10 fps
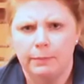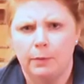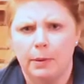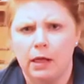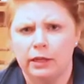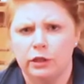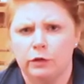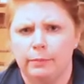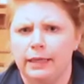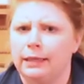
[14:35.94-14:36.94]
people polish
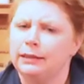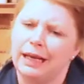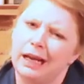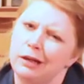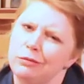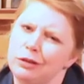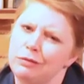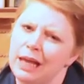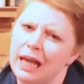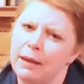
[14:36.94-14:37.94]
their bit. I don't
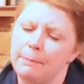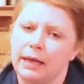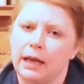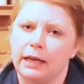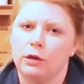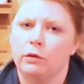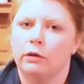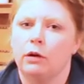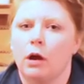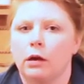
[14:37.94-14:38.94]
do that, but I know
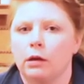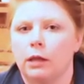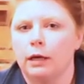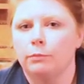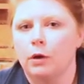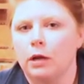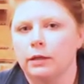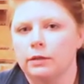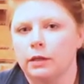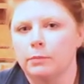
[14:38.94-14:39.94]
there are a lot of
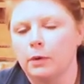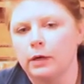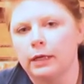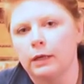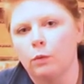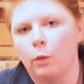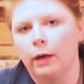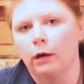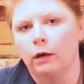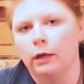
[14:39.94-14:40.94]
products on the market
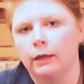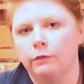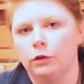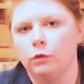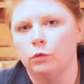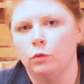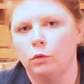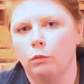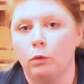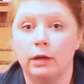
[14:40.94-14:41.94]
where if
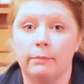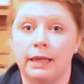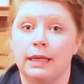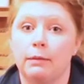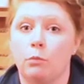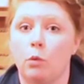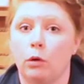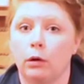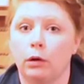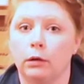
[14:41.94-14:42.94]
you want to make it
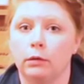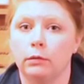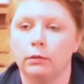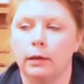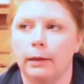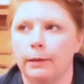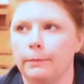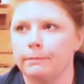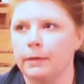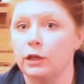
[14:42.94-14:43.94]
more
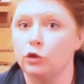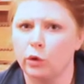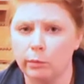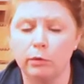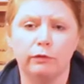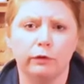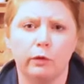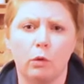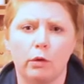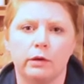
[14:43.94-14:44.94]
um, enjoyable for
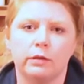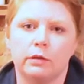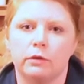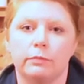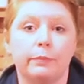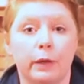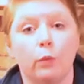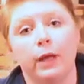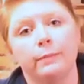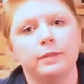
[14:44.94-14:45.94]
your horse, there's bit
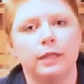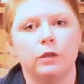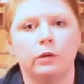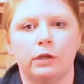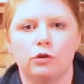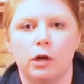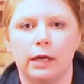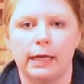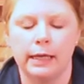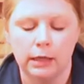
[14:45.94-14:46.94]
wipes that you can
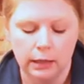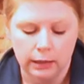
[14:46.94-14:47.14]
try